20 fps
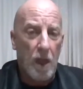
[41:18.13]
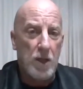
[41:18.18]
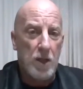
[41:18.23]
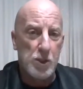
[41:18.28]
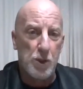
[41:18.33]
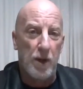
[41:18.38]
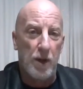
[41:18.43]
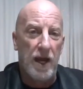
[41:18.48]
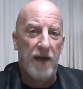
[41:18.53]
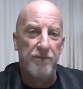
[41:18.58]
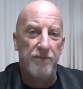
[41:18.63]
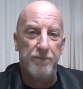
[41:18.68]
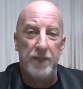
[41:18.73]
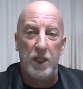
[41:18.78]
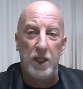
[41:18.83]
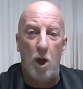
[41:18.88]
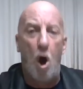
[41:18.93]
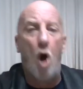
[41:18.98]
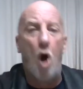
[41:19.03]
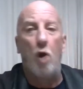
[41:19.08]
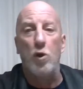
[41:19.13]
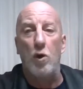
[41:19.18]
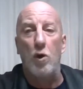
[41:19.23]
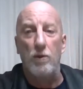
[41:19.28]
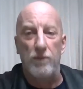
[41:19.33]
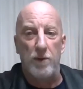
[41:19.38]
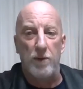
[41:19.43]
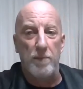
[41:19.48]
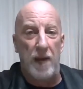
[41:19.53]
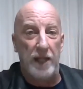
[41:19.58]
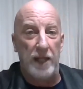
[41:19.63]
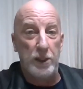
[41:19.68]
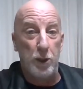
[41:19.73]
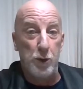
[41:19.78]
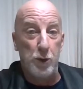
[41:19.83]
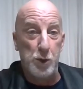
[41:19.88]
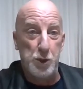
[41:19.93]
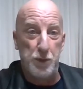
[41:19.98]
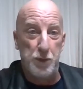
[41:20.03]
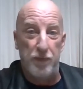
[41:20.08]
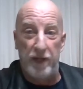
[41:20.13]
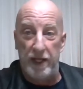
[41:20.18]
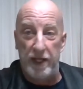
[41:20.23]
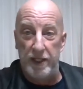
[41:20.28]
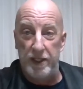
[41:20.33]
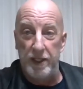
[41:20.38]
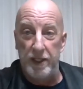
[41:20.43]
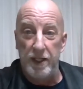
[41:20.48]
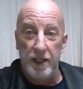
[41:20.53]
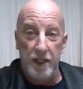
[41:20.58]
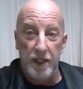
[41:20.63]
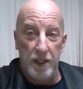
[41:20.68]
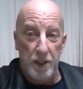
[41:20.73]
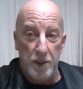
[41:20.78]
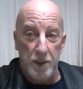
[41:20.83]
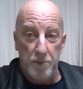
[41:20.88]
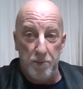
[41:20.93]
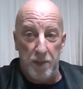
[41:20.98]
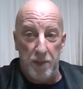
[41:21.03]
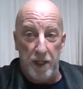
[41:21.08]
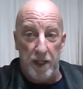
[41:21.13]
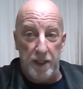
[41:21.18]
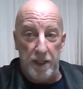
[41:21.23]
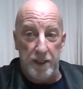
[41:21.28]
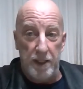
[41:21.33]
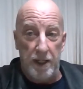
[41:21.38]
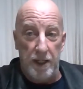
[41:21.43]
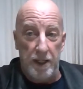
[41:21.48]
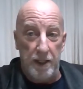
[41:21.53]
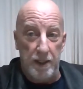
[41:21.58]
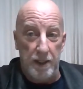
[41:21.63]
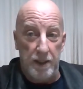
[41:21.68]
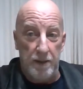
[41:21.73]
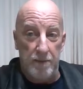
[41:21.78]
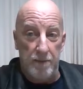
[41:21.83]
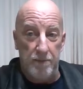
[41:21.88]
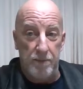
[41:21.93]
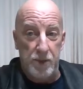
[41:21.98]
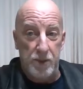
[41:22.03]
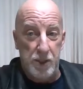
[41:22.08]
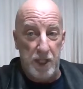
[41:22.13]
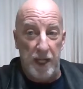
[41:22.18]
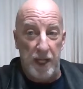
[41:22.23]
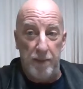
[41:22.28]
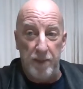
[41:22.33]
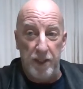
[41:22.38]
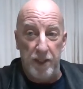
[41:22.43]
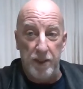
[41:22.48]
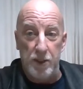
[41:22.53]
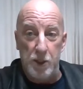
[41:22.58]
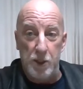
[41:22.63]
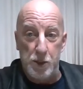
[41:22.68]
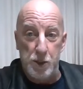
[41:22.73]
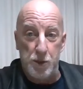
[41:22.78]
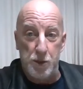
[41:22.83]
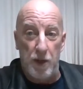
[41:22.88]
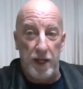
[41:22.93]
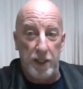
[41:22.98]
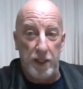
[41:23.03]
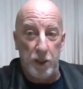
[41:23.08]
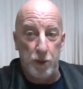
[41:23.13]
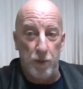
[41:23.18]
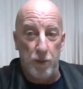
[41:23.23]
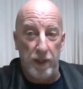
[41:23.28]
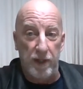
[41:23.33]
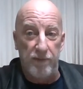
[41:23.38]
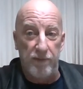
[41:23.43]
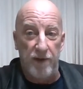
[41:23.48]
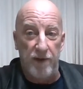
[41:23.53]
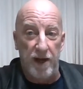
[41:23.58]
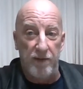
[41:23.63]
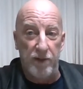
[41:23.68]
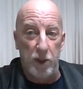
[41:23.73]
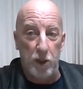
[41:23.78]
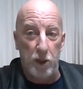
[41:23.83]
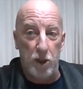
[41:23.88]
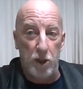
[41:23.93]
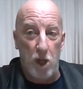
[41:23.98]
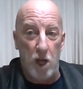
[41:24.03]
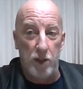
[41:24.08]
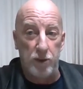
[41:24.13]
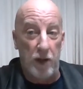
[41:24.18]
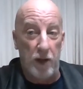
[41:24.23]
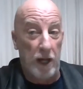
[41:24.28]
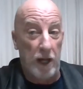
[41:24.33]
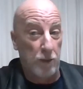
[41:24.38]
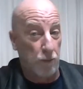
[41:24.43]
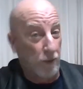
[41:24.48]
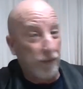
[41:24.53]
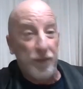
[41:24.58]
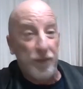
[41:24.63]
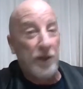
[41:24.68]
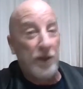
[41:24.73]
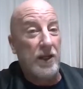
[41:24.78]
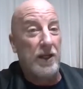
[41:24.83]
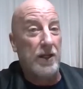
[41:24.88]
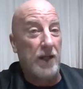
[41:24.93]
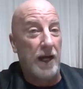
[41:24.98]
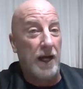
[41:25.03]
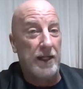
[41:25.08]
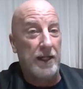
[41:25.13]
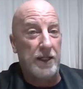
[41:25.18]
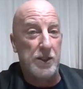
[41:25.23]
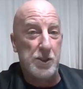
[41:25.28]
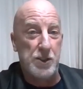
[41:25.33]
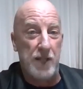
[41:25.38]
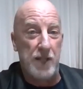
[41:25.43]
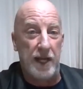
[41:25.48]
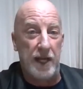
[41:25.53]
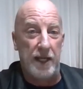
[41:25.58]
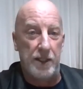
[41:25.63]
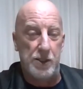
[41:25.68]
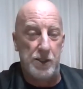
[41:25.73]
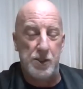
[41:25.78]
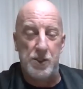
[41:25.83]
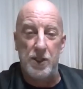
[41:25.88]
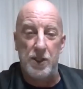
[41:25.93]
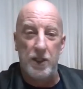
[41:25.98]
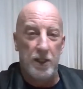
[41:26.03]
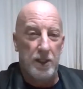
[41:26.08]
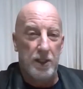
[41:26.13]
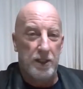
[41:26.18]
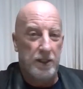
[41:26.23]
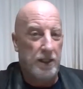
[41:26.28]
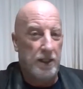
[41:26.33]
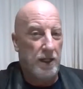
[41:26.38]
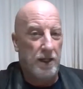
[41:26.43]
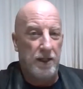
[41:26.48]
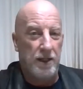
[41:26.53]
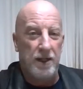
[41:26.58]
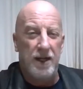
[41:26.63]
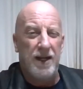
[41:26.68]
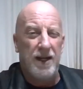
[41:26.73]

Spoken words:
So I haven't been all over my news feed, but scheming to strike a 25-year contract with the United States. Yeah.